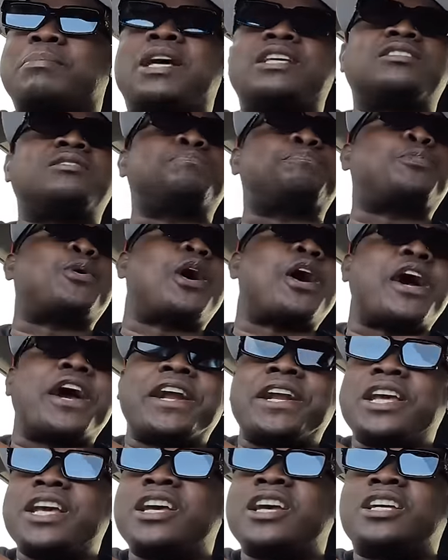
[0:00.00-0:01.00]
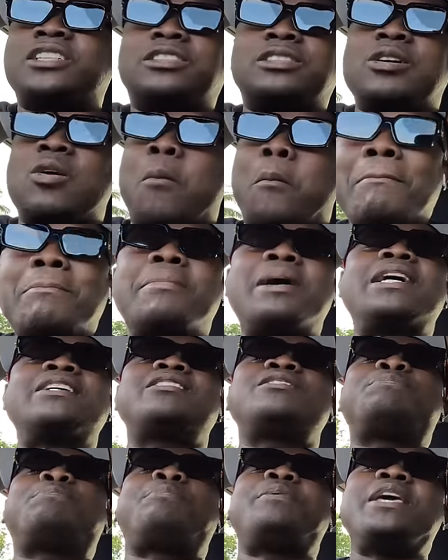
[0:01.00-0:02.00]
best parties,
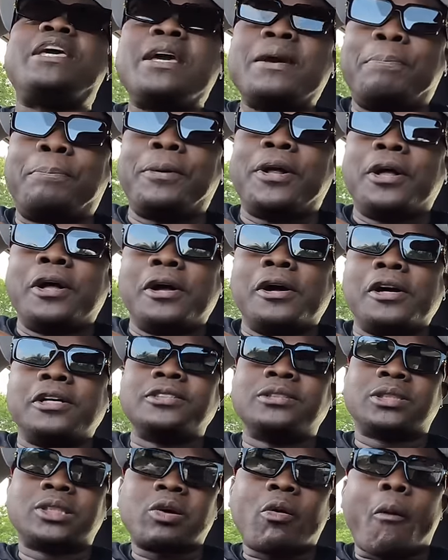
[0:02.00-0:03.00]
best people.